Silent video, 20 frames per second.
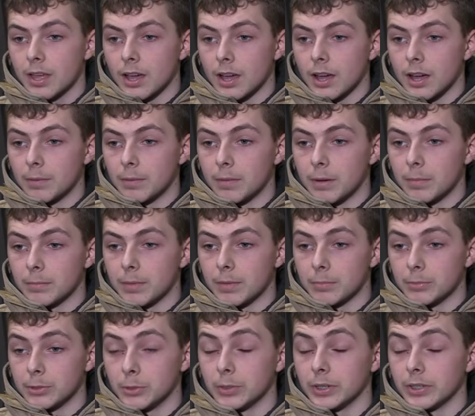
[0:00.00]
um, I'm,
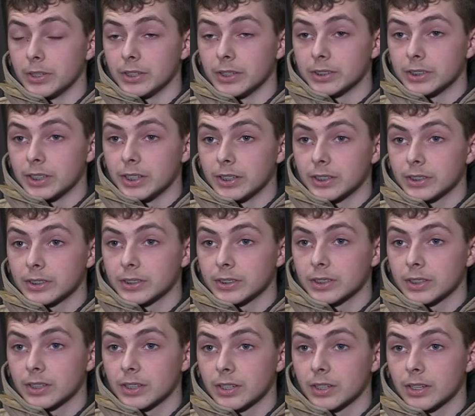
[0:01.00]
I'm, doing these things.
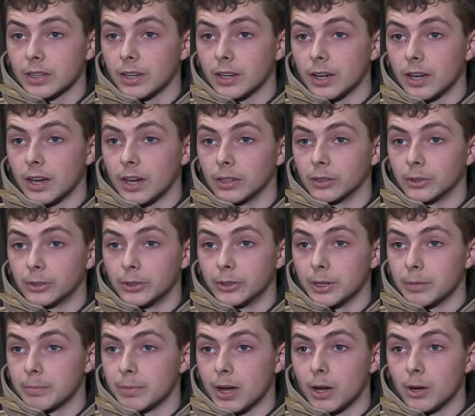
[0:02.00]
Uh, I
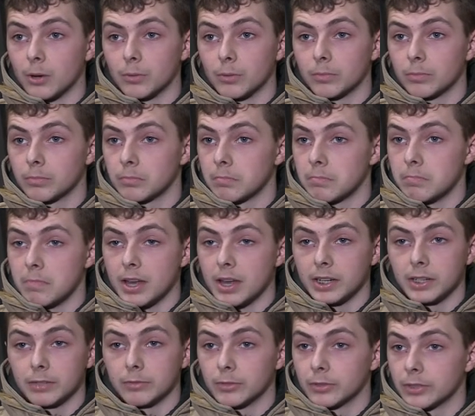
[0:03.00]
learn about
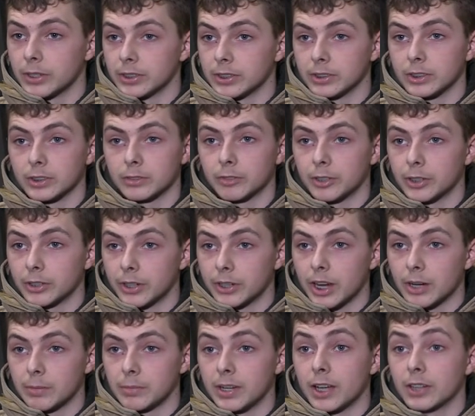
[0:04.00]
many different things at this fire
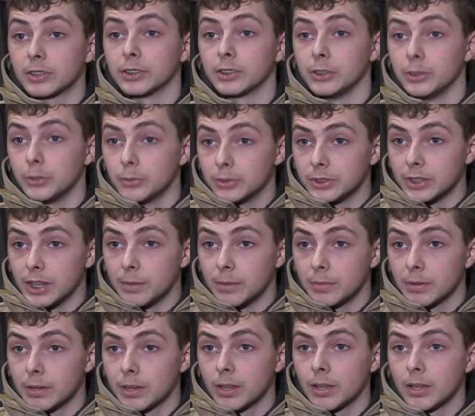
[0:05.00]
academy and actually use
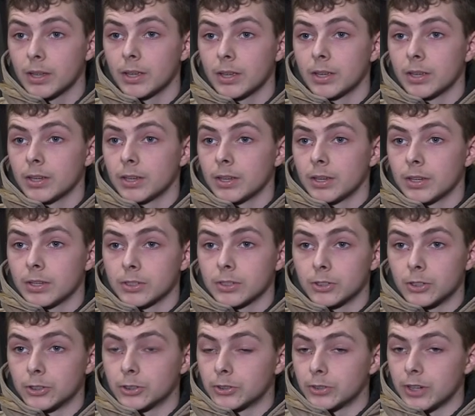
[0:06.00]
them.
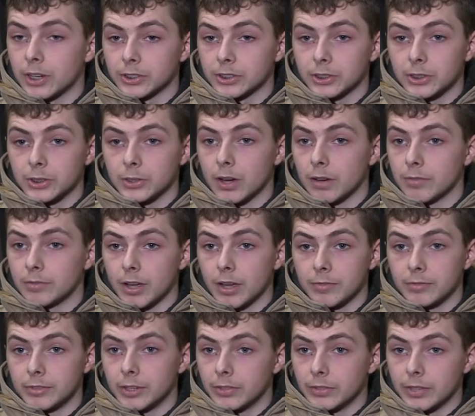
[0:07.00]
Search and rescue, I've,
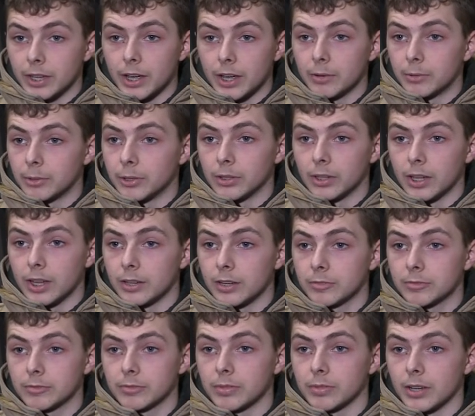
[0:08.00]
I've done that real
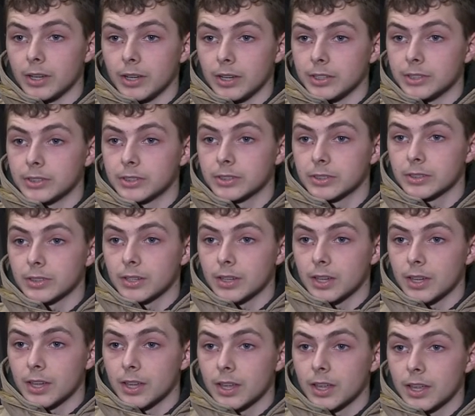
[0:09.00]
life. Uh, it's,
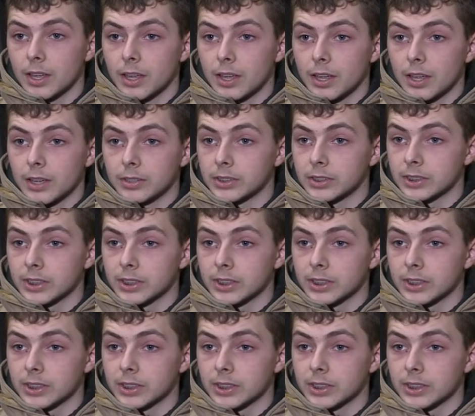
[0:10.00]
it's a